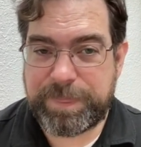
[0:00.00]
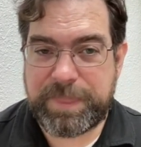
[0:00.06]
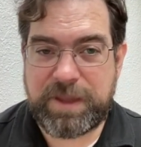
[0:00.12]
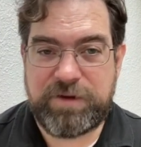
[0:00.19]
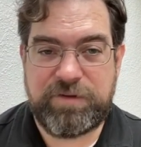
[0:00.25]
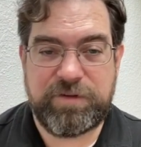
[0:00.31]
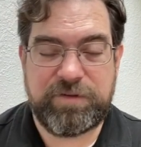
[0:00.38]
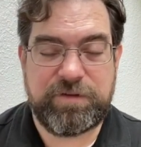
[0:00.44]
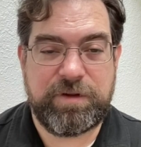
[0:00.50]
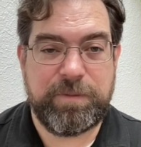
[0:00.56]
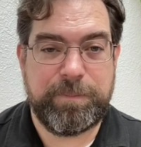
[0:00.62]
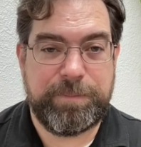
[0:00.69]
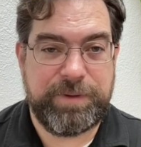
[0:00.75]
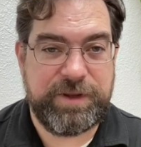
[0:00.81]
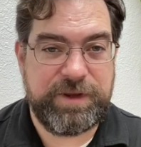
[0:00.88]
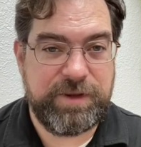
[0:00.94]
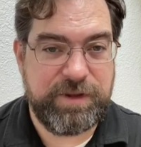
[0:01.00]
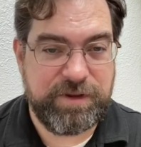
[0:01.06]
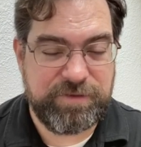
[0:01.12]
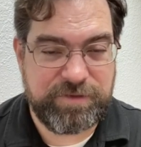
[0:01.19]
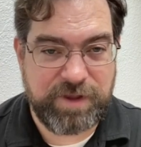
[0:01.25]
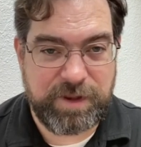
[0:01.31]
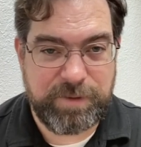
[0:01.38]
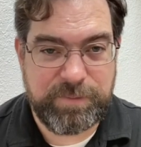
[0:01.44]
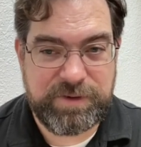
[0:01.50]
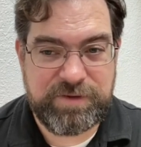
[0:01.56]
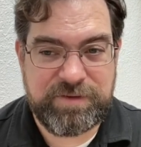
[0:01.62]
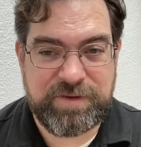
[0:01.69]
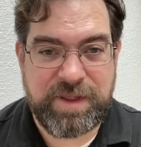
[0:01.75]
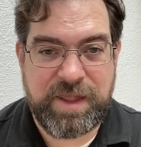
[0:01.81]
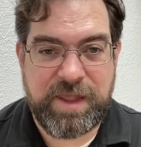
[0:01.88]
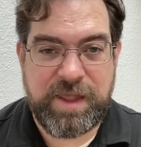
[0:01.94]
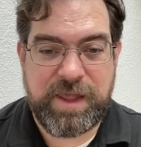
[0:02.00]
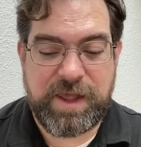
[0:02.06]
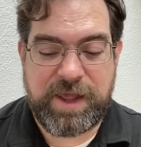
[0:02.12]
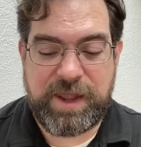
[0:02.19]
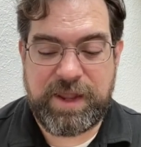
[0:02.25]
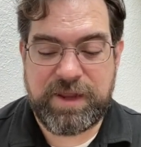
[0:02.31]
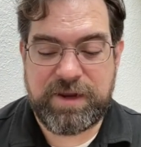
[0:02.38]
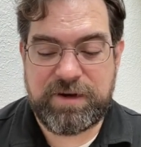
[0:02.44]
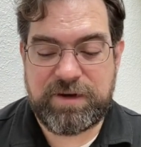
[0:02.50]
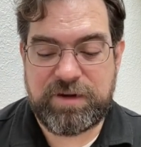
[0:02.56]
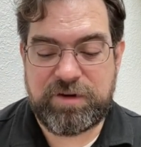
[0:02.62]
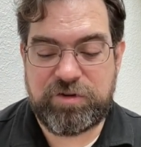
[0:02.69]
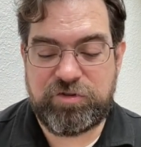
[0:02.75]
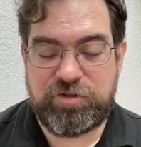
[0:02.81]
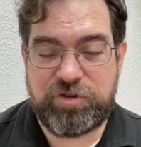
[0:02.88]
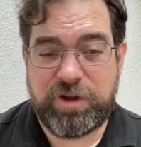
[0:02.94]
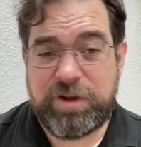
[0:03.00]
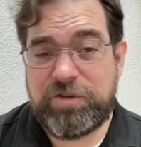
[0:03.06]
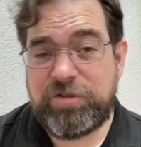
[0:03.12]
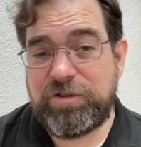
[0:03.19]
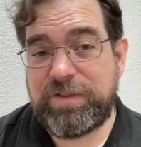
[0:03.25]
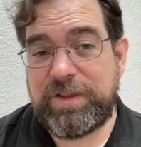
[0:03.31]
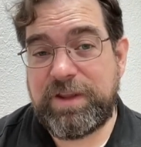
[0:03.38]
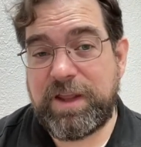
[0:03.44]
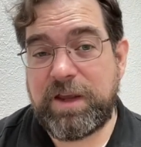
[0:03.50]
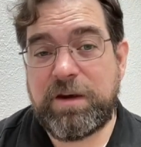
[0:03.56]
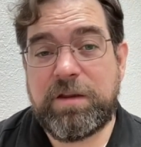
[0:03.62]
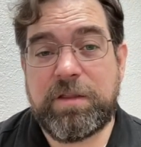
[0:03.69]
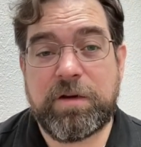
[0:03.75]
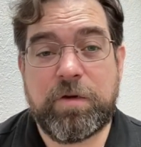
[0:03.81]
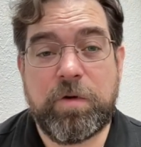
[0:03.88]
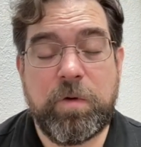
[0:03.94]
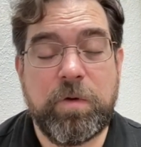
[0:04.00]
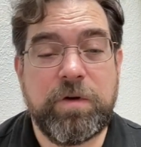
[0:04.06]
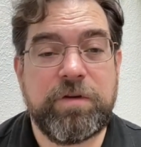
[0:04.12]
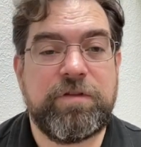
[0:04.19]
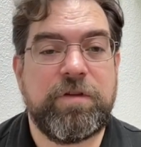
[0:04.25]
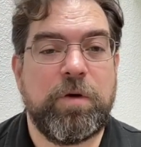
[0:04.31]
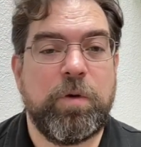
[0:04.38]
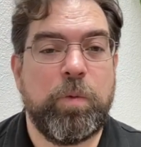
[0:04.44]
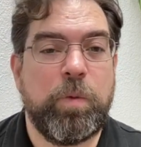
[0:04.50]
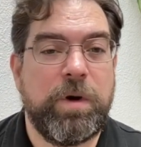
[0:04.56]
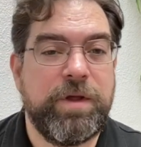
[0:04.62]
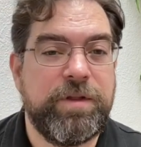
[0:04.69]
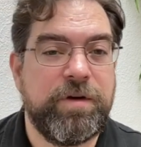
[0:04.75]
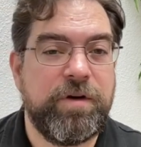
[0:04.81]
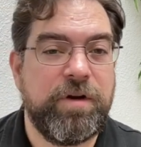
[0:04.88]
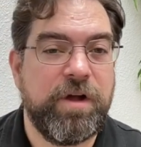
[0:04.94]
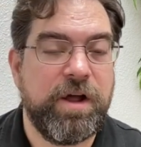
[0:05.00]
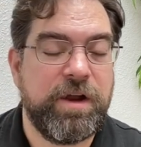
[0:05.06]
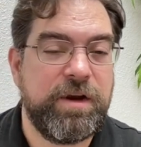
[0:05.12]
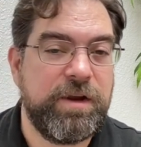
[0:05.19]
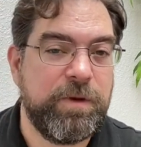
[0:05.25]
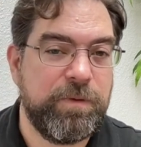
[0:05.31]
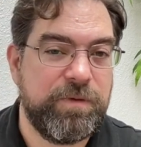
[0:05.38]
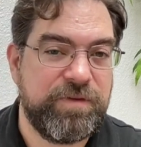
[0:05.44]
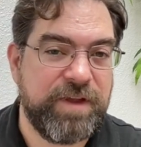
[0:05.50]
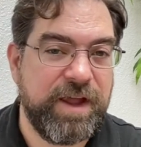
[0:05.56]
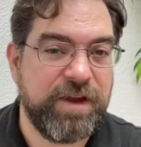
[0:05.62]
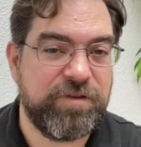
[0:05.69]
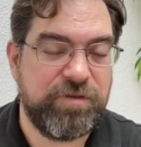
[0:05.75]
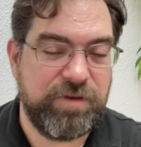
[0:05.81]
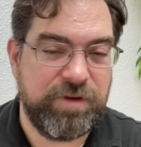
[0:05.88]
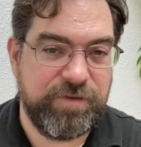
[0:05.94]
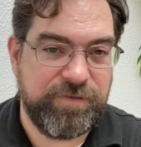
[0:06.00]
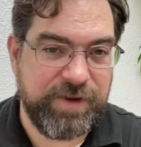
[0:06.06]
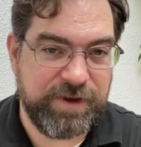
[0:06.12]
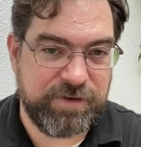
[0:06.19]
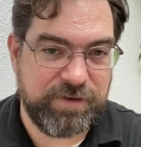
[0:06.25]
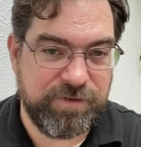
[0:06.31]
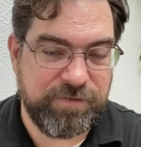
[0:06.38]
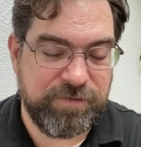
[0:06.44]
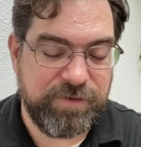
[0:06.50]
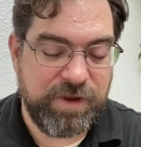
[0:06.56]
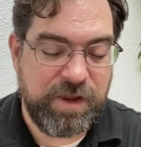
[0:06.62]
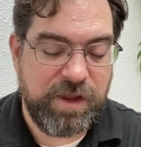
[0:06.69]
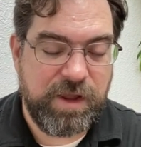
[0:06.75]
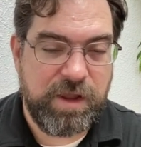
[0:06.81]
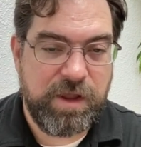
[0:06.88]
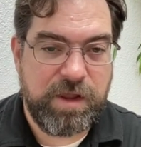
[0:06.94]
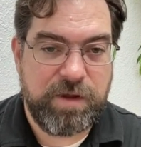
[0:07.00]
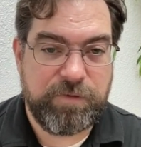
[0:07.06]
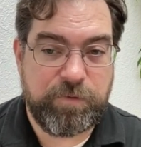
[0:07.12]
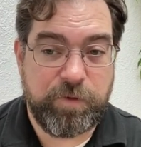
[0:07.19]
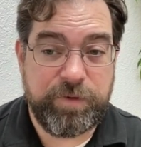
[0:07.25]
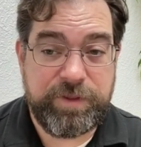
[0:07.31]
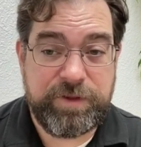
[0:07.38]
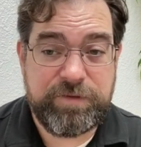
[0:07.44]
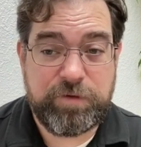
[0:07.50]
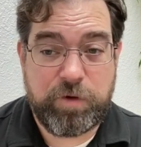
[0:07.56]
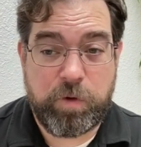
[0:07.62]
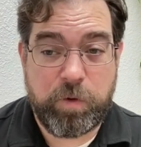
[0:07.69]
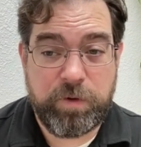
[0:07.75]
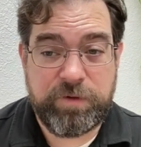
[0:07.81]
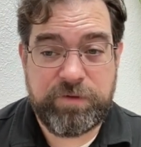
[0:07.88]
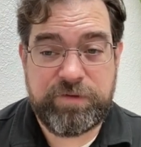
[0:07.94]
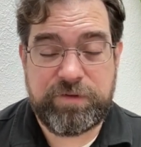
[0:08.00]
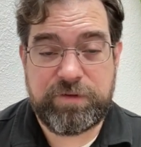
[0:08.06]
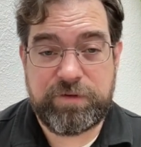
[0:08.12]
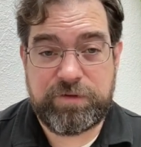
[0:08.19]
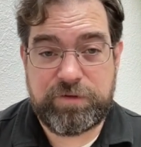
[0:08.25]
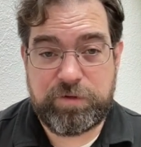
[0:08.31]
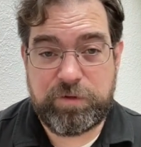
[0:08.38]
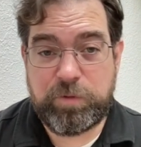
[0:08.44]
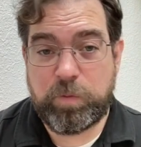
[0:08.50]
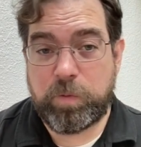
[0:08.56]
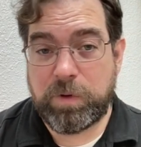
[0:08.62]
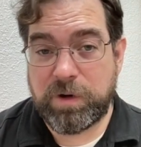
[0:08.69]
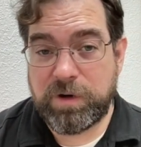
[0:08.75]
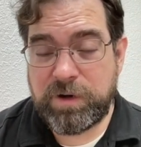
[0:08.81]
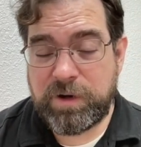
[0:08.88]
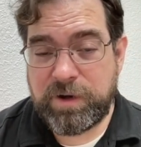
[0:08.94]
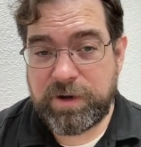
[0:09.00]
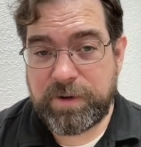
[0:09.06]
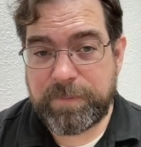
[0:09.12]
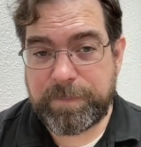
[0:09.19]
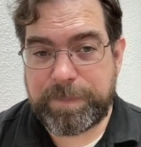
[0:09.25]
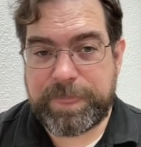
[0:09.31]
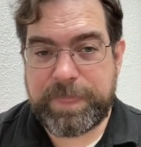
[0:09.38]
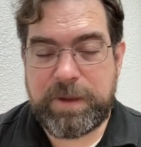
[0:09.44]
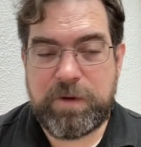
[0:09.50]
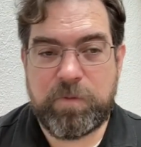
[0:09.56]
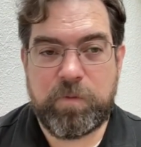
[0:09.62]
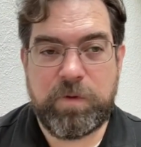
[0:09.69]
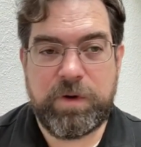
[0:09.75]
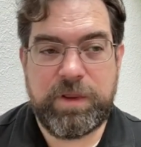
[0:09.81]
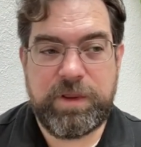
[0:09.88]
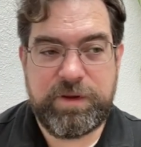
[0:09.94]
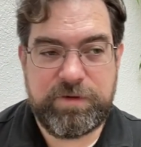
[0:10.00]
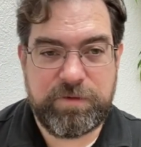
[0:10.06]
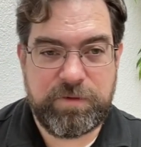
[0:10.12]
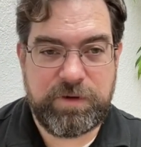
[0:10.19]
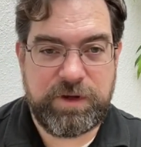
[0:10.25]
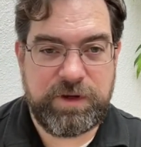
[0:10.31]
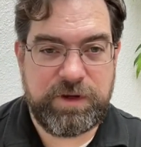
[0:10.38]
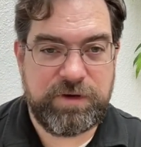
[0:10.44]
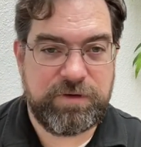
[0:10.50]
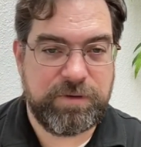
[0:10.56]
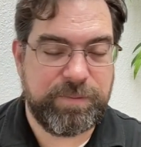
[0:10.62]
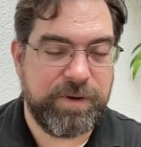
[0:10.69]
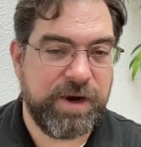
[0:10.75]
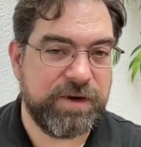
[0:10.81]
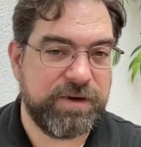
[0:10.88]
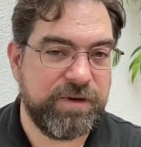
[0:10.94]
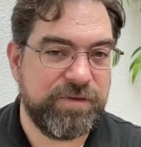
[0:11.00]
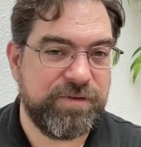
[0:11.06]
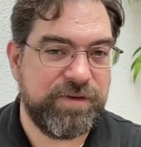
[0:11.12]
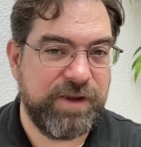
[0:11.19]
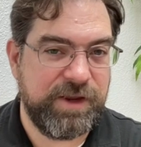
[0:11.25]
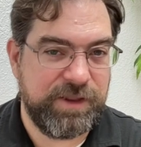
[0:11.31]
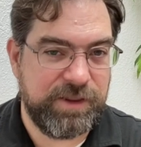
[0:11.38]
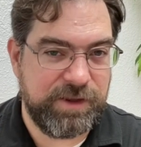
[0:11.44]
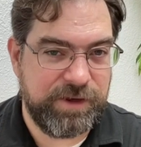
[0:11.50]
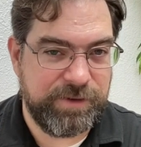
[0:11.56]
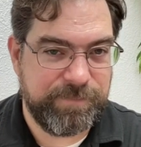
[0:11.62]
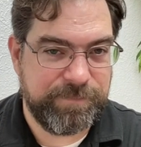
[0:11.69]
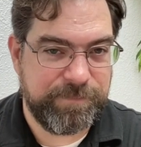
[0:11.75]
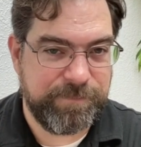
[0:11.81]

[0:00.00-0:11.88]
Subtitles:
and just complete the assignments and judge at the end of the course whether or not it was actually effective. For this course to work, you really do need to practice daily.